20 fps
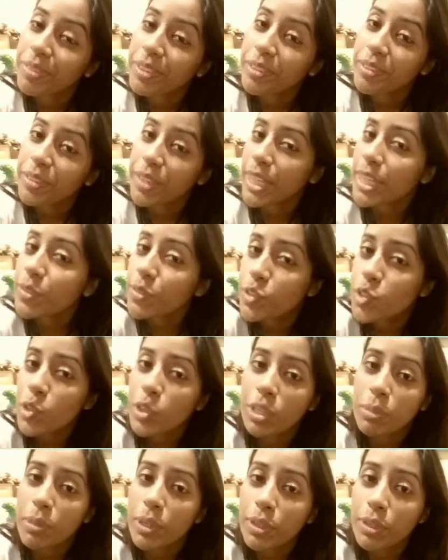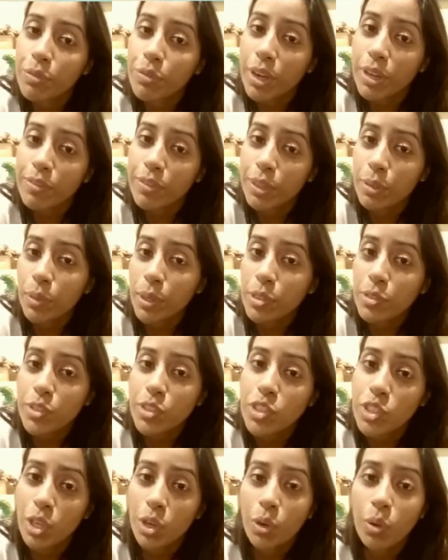Thanks for joining me on the Frightfully Wondrous
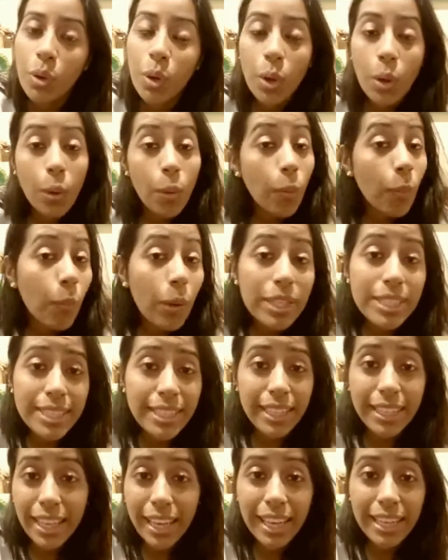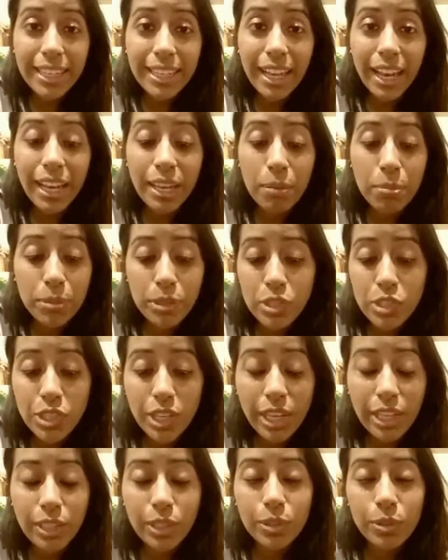Show. Once again, I
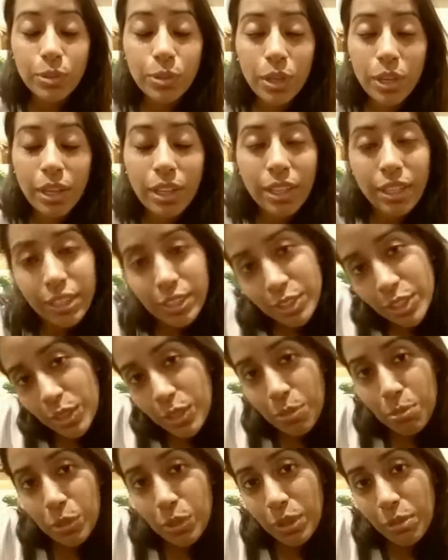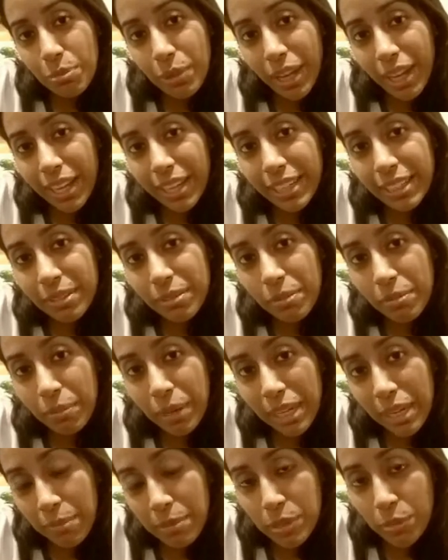appreciate you to the moon and back. My
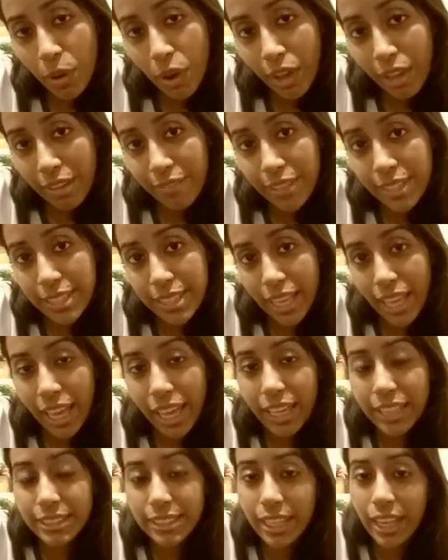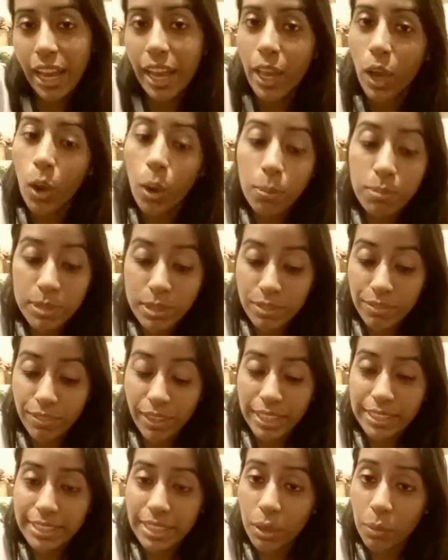name is Ra Avis, and I hope to
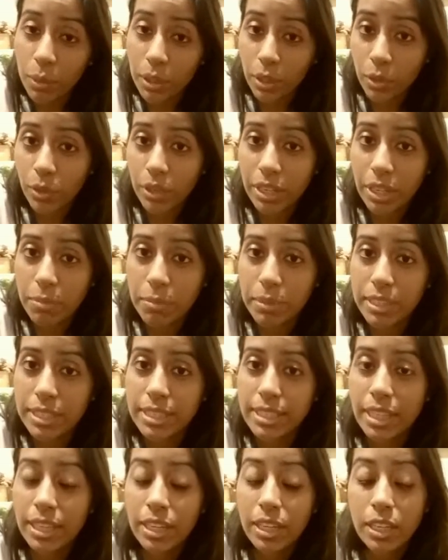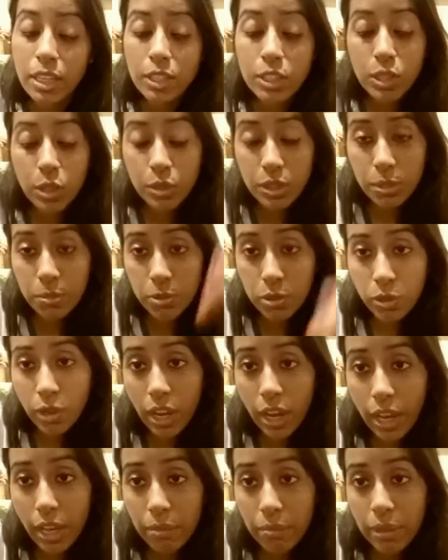find out what your name is. So
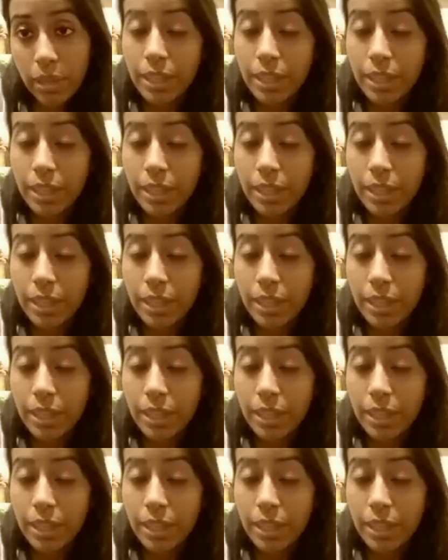subscribe,